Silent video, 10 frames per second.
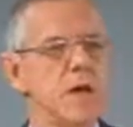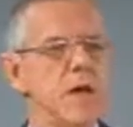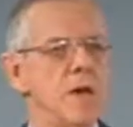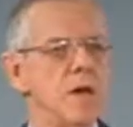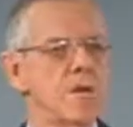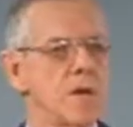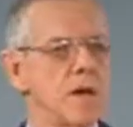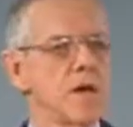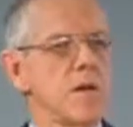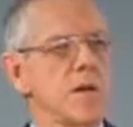The
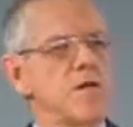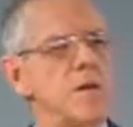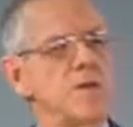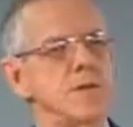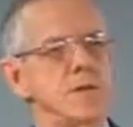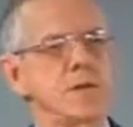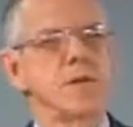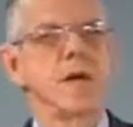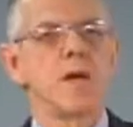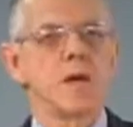second evidence is,
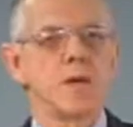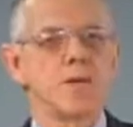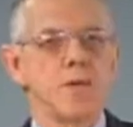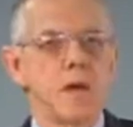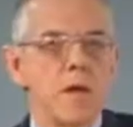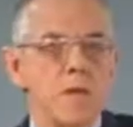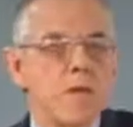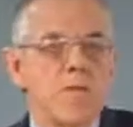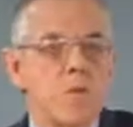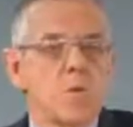is
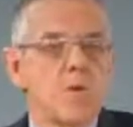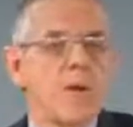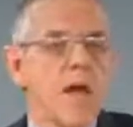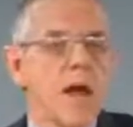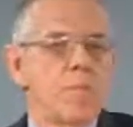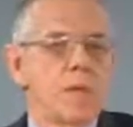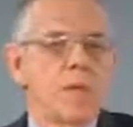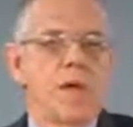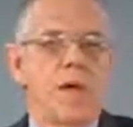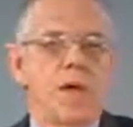if it did
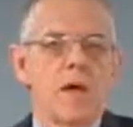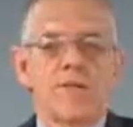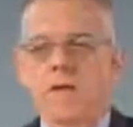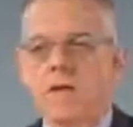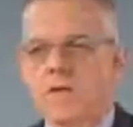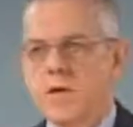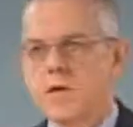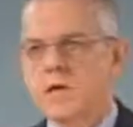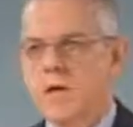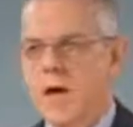happen, and if it
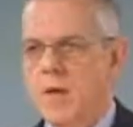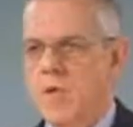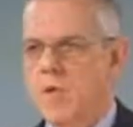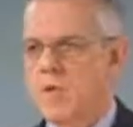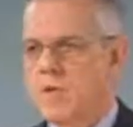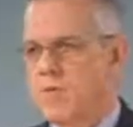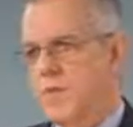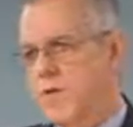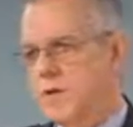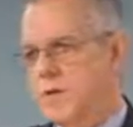continues to happen through the
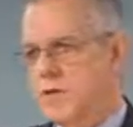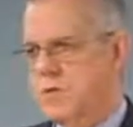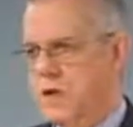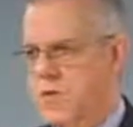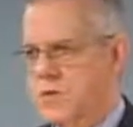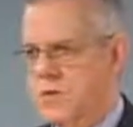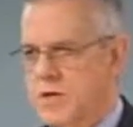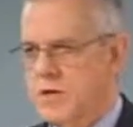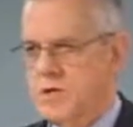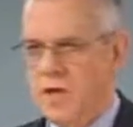rest of the 21st
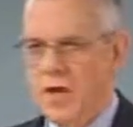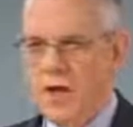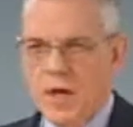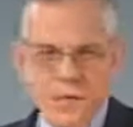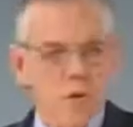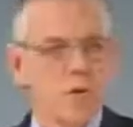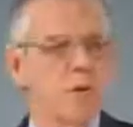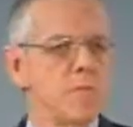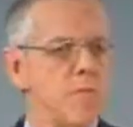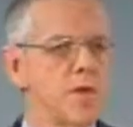century, is it going
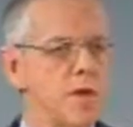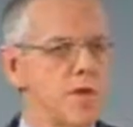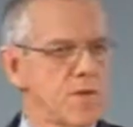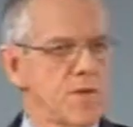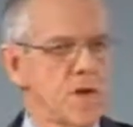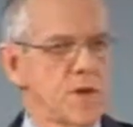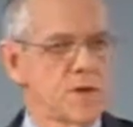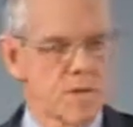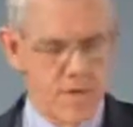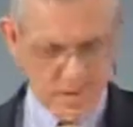to be really
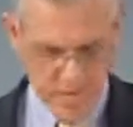destructive?